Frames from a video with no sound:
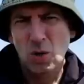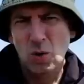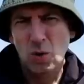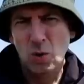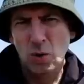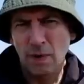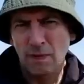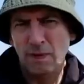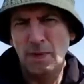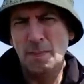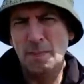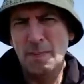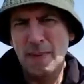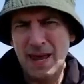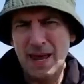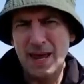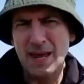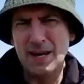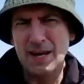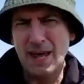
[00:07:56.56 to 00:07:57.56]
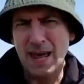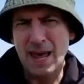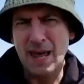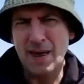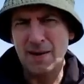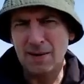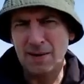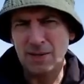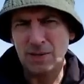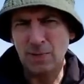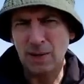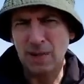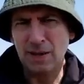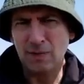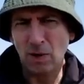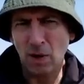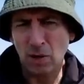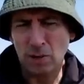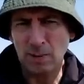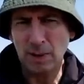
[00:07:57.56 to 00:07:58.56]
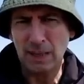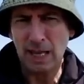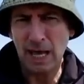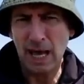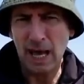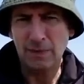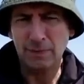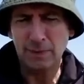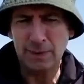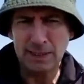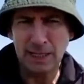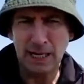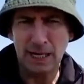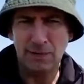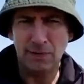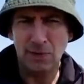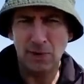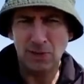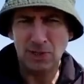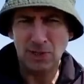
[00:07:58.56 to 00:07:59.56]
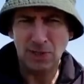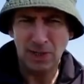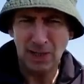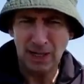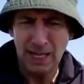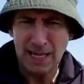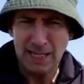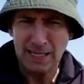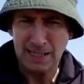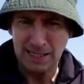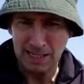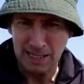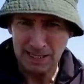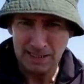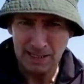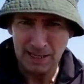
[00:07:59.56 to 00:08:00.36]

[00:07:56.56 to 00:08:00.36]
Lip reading: One of the main areas where you've got to be careful with telephoto lens is